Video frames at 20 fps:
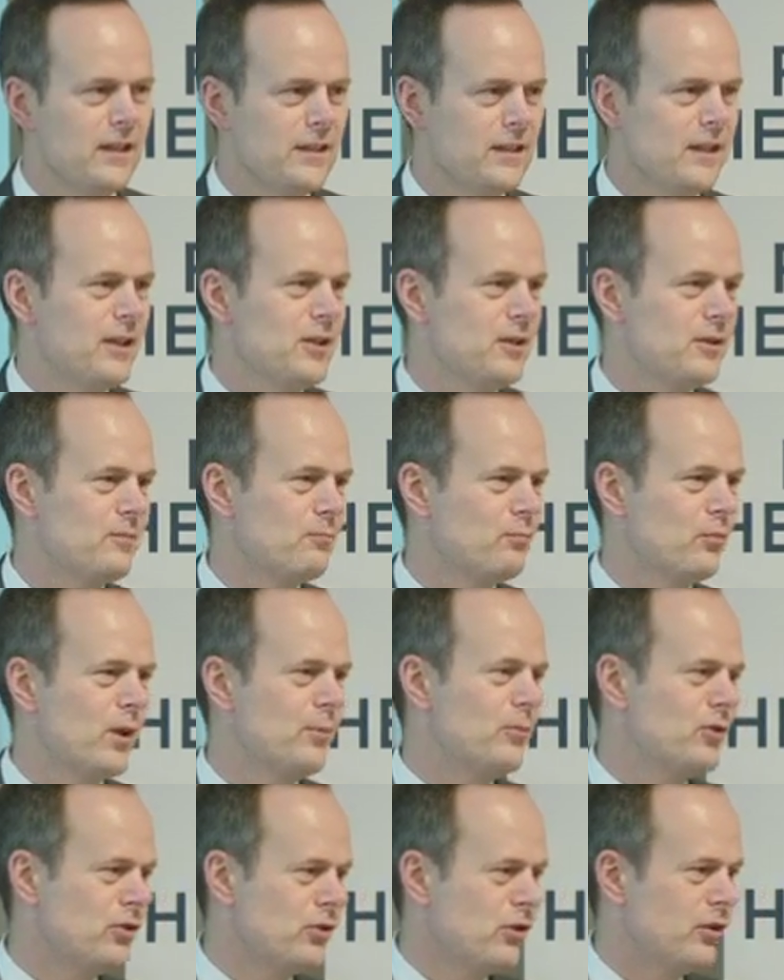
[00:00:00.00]
has this
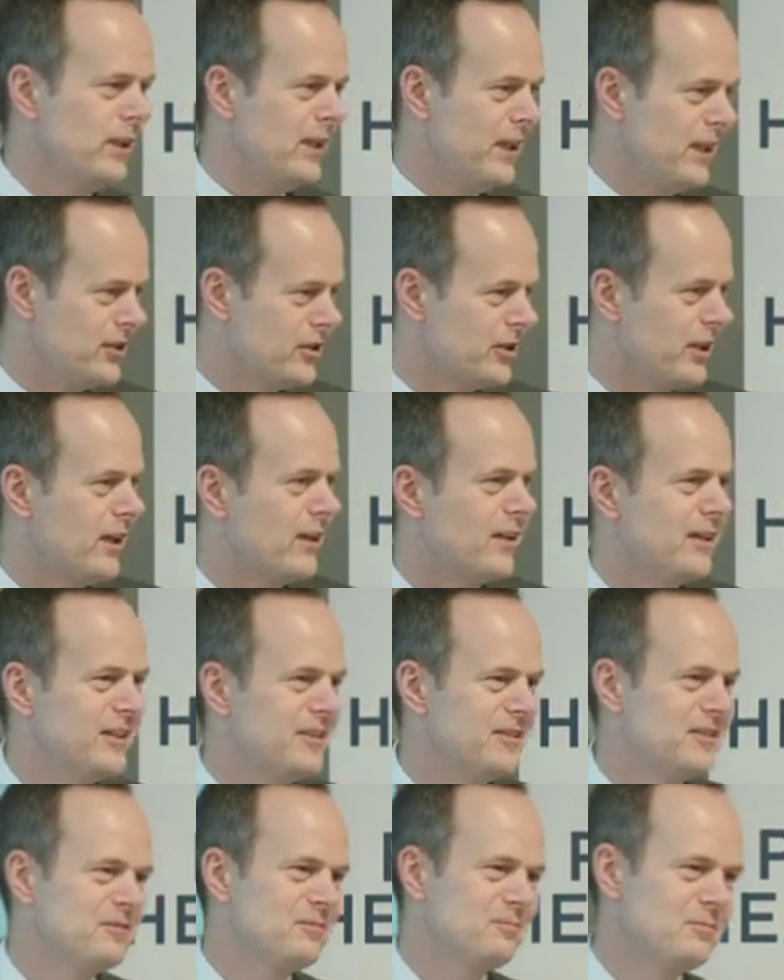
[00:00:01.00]
prematurely aged
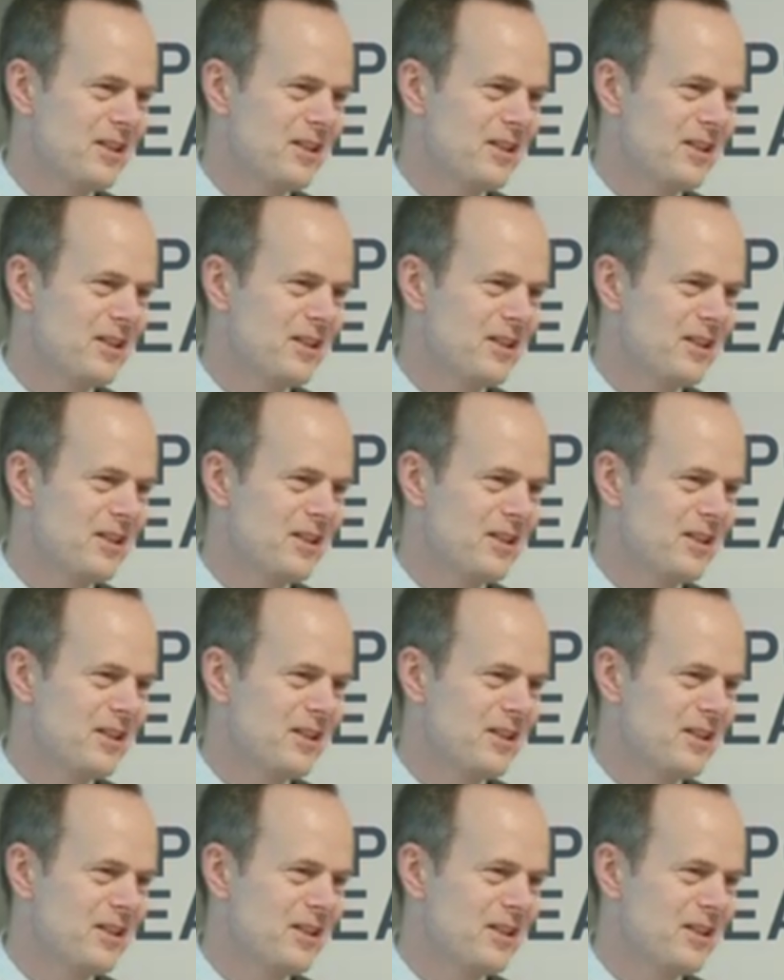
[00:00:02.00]
Aaron,